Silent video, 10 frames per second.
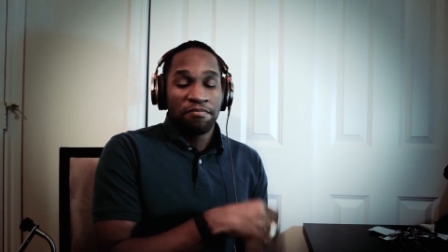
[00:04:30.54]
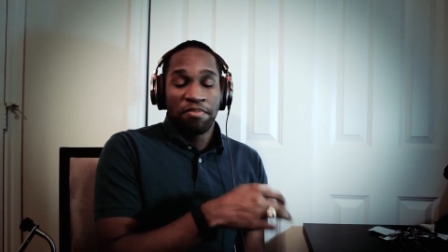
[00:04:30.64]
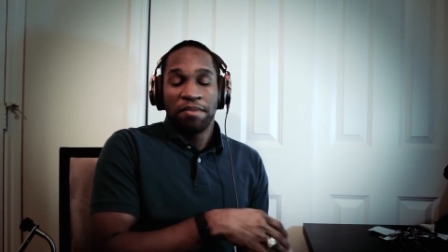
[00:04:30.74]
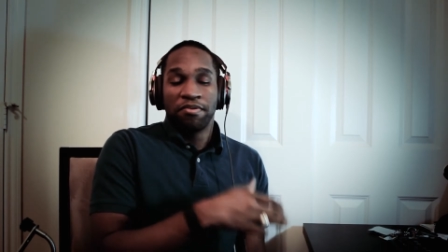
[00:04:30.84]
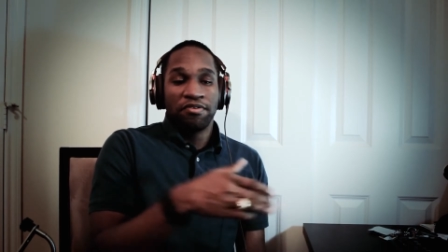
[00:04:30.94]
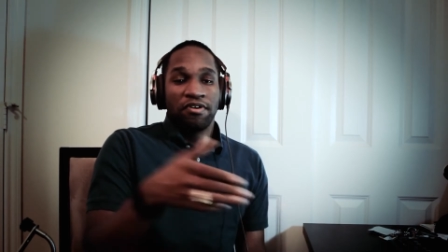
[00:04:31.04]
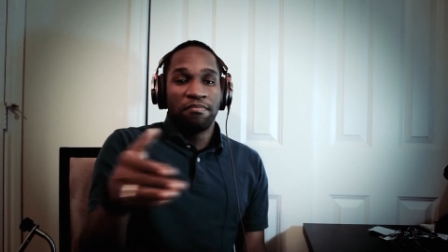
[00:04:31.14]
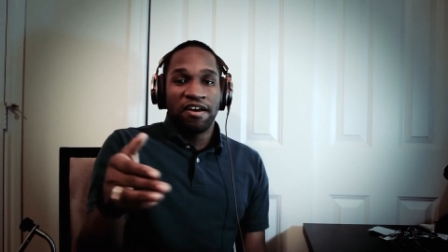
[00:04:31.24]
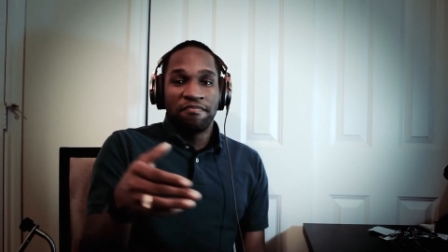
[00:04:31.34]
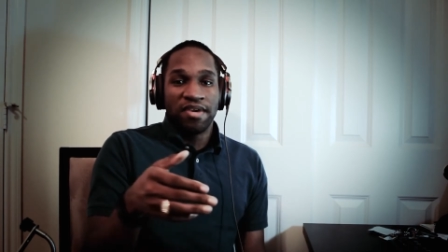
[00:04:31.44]
People who are
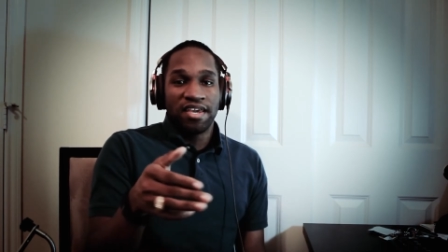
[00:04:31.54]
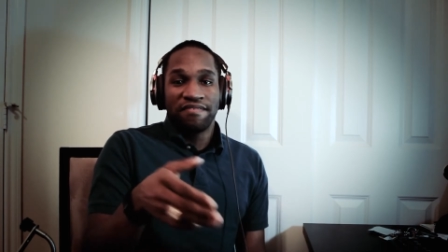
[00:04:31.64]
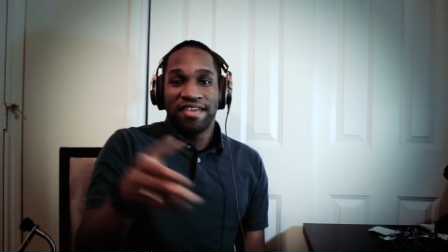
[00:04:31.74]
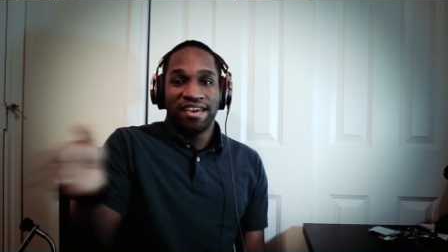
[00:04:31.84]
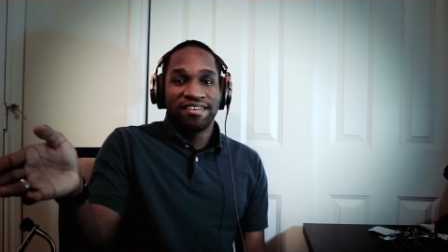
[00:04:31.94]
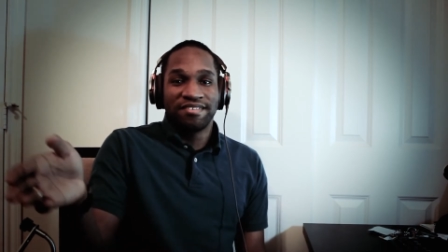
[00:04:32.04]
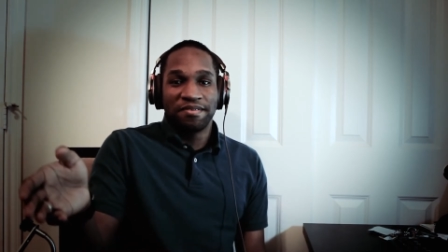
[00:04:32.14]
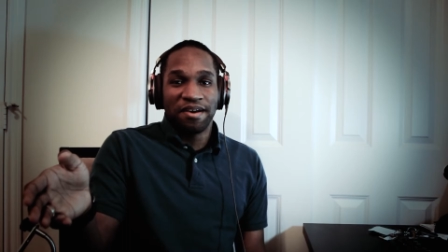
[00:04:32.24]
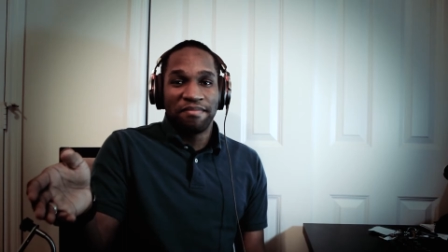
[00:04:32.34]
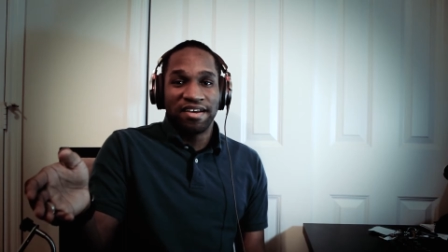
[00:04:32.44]
above me, if they hit
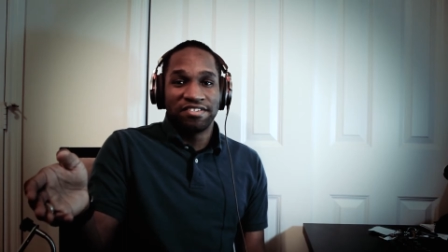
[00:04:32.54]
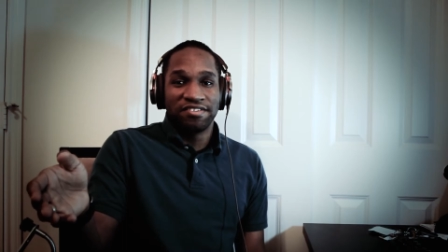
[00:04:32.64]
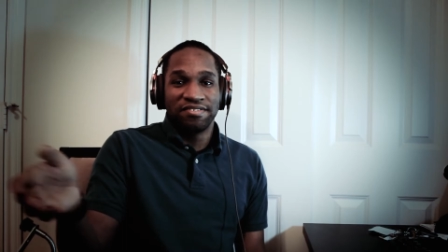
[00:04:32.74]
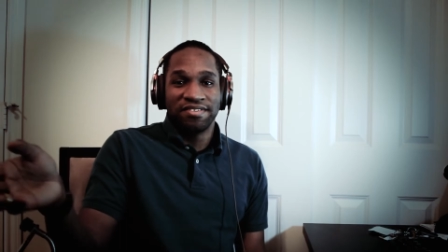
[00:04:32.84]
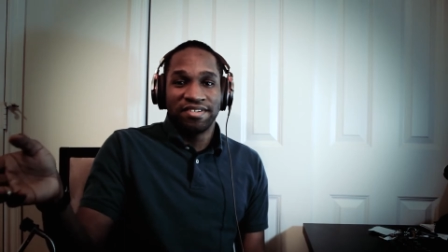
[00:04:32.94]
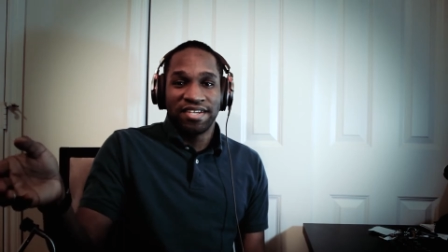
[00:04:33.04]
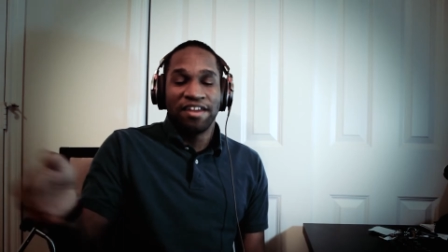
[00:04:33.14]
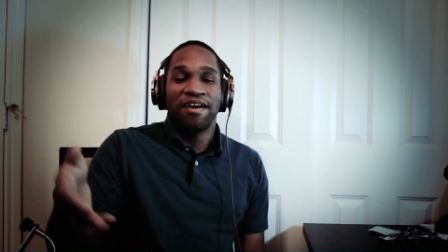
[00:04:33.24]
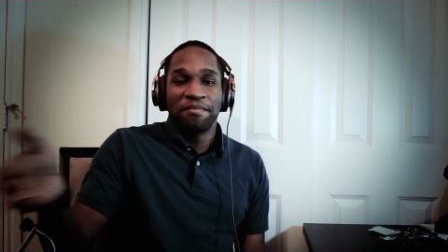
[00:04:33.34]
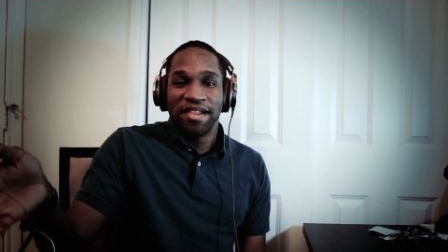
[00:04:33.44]
a milestone,
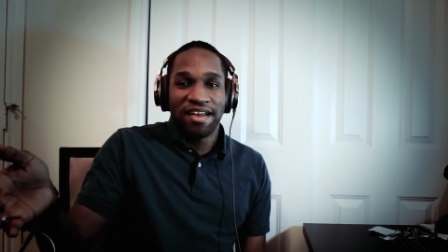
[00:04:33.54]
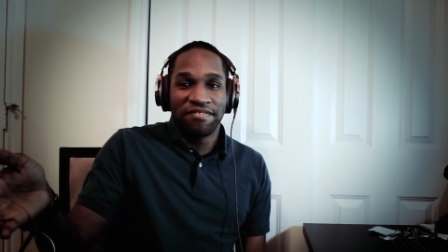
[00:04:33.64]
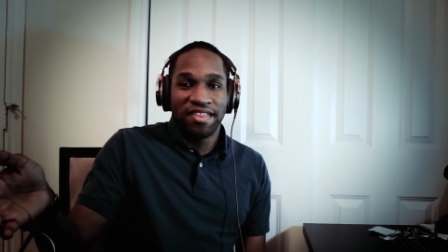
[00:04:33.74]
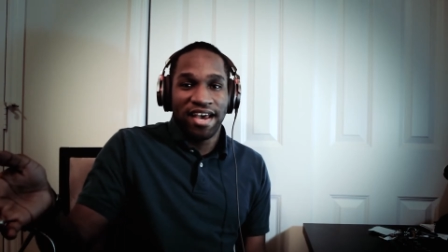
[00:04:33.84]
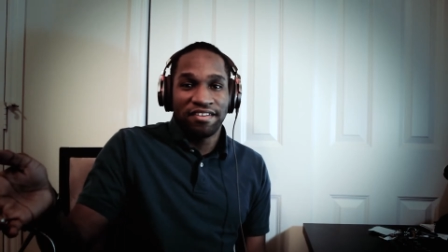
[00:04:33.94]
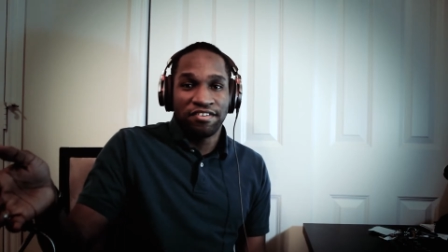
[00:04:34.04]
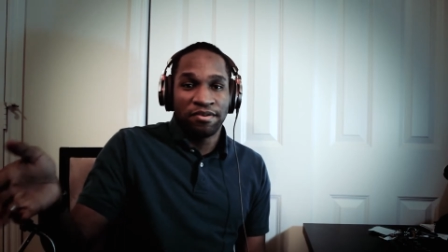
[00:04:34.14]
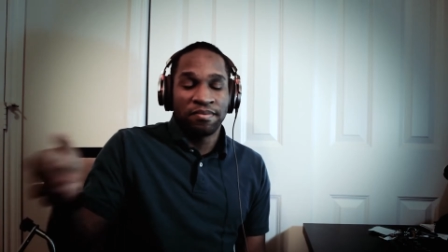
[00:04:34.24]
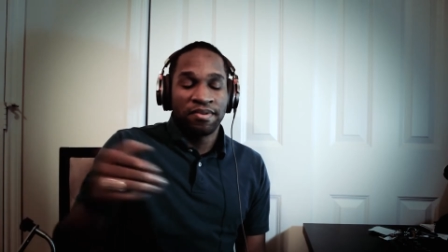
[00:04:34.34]
I'm glad for that too.